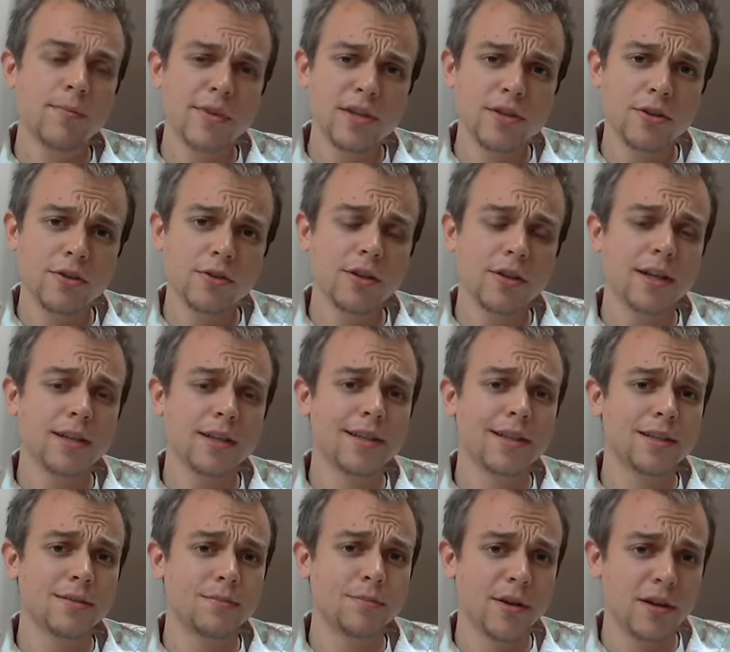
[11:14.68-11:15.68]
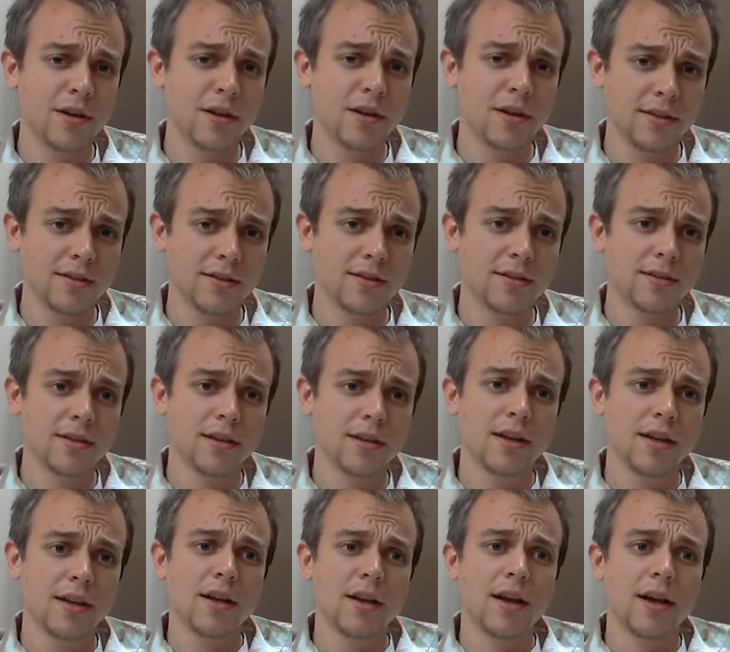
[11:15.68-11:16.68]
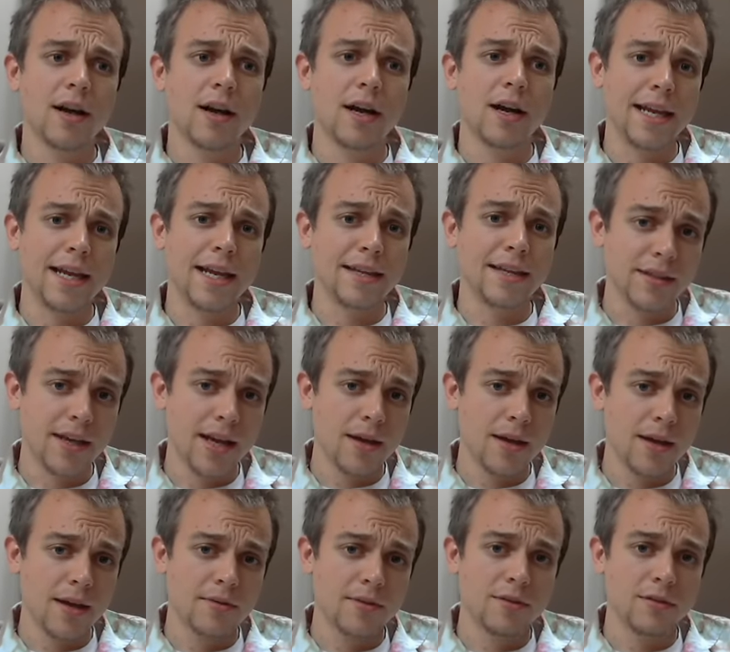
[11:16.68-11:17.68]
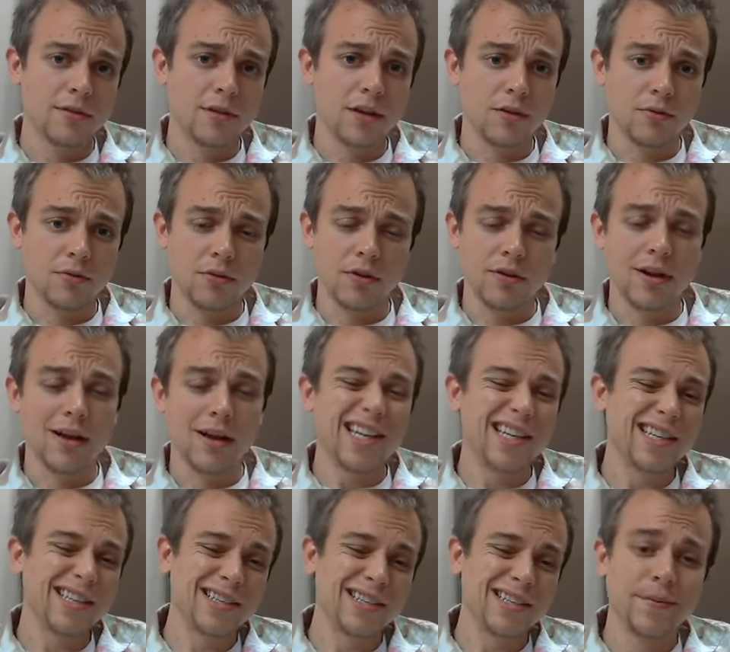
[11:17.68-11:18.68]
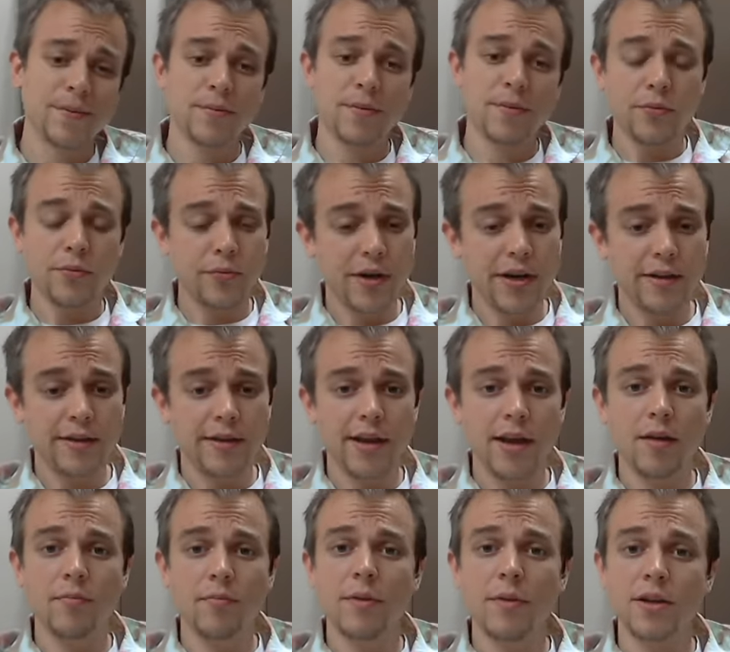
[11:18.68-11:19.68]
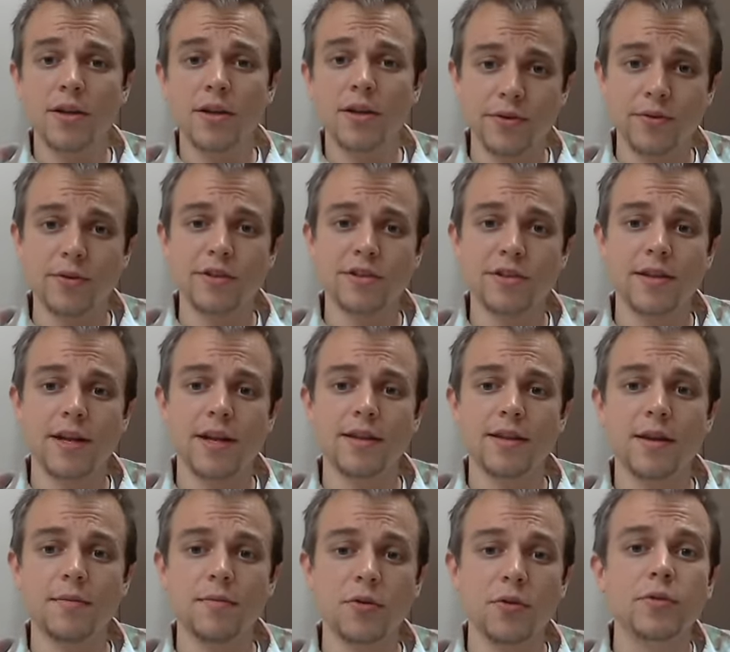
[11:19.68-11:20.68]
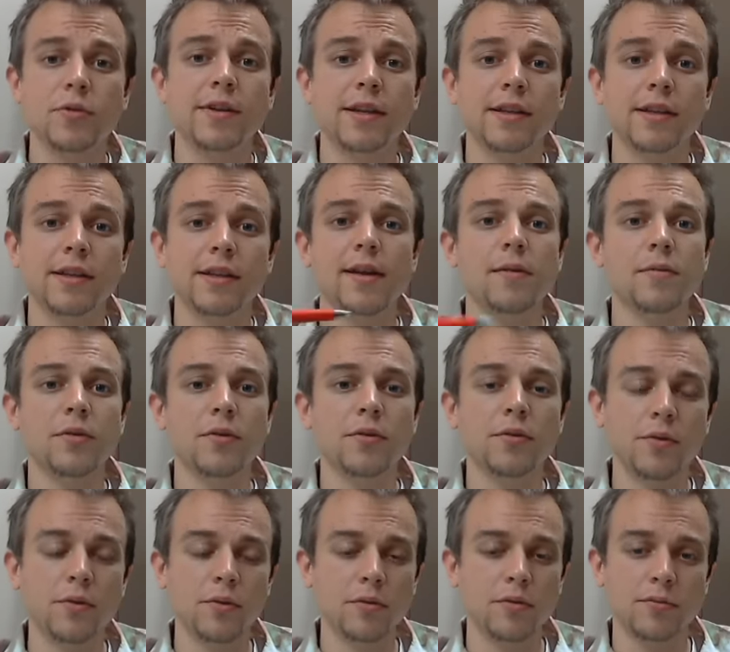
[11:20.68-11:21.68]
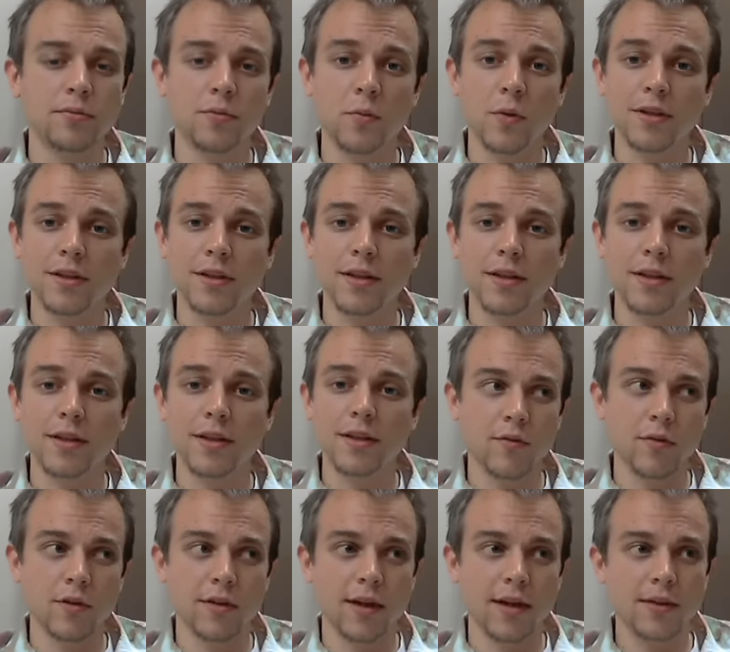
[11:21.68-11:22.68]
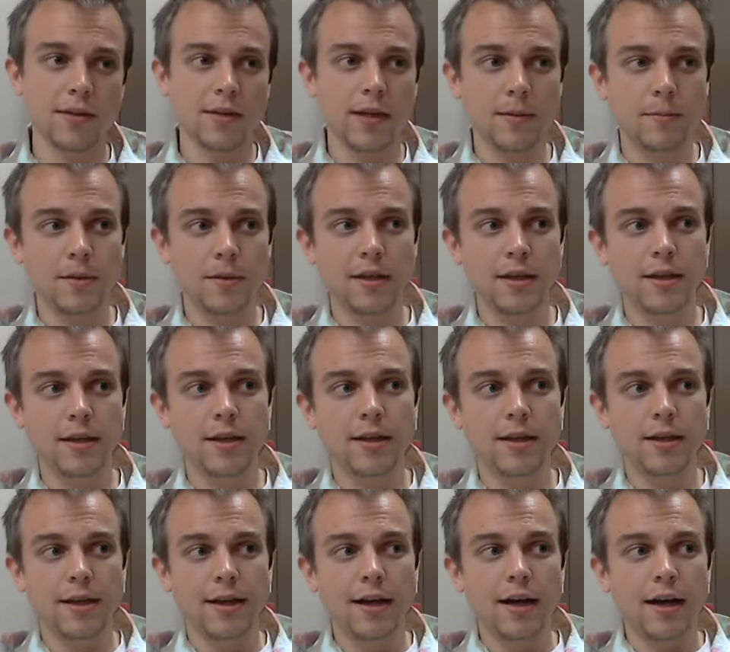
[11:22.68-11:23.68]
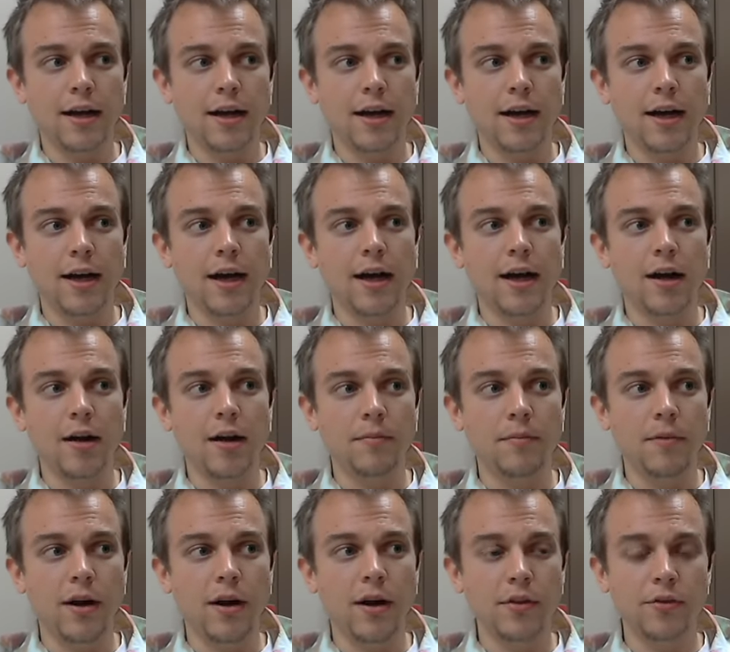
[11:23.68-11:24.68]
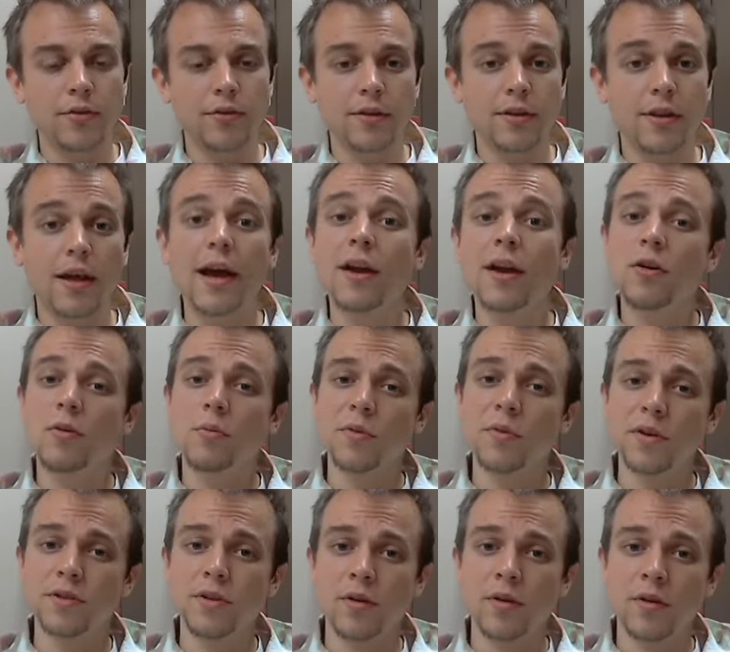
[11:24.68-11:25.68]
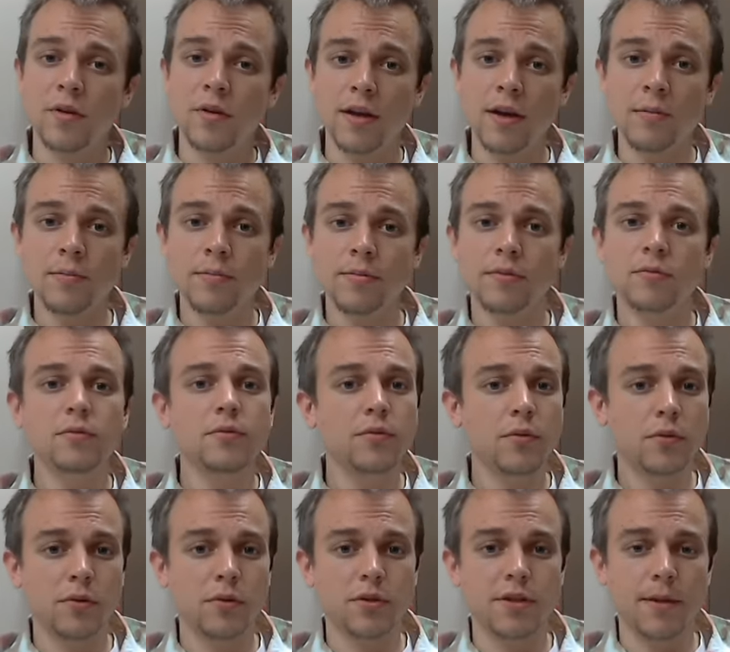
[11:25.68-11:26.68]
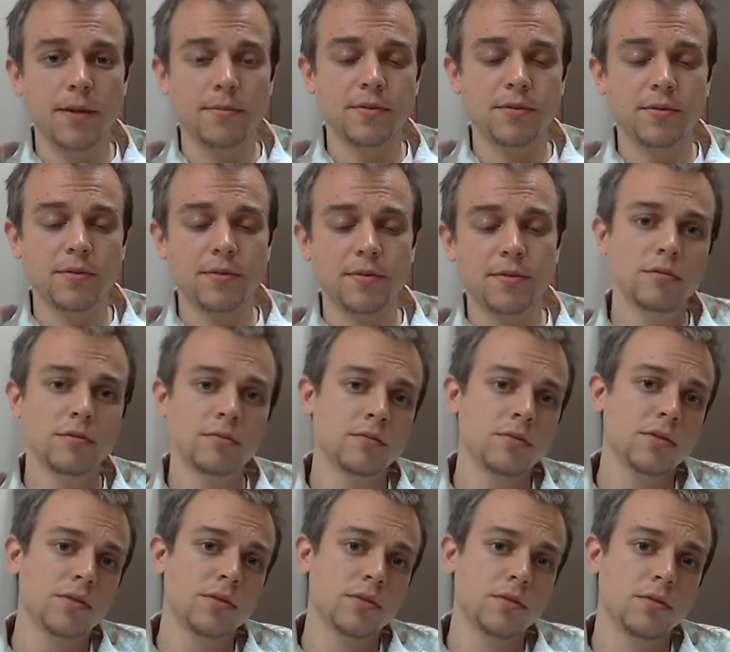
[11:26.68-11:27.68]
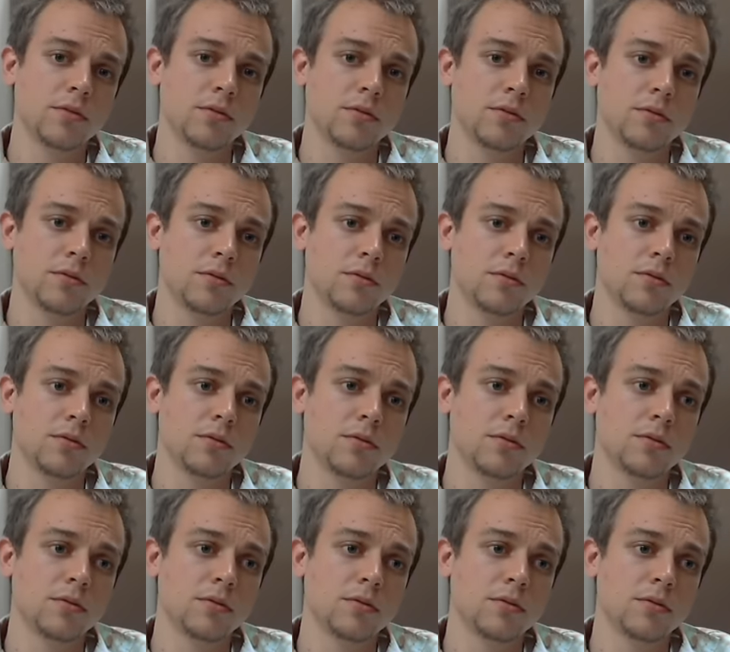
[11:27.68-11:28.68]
Be sure to look at the experiments in depth, you know, or not in depth, but read them, make sure you understand them, who did them, what they discovered, that type of thing. Other than that, homework's already up for Chapter 2. It's due